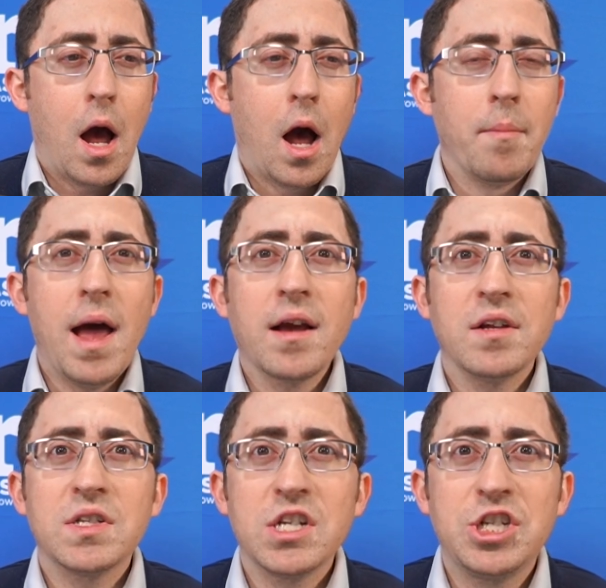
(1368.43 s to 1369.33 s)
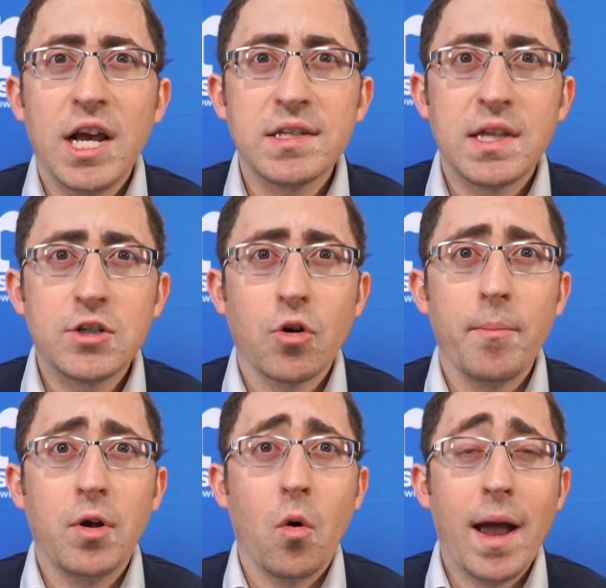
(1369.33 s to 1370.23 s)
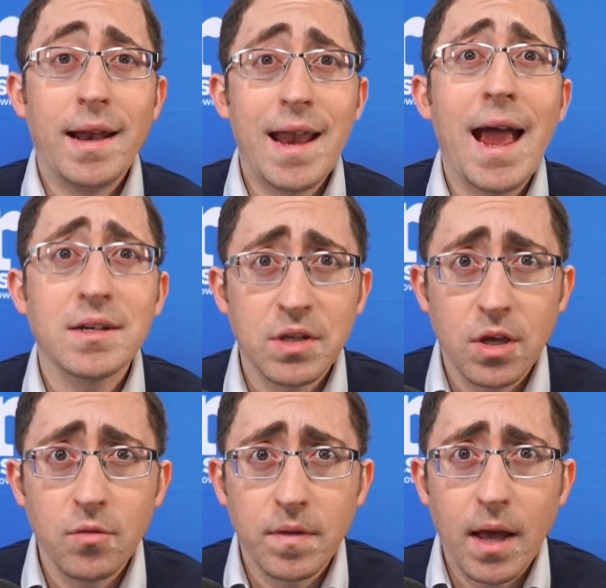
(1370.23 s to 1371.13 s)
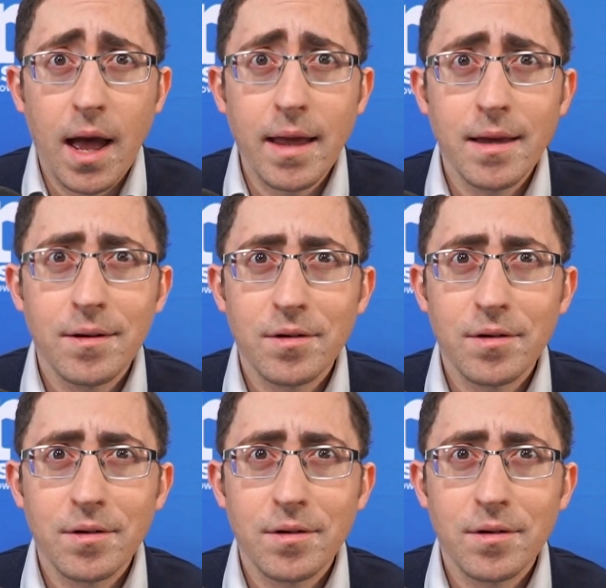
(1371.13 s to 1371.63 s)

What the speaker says: I'm not going to suggest that Trump go ahead and execute the guy.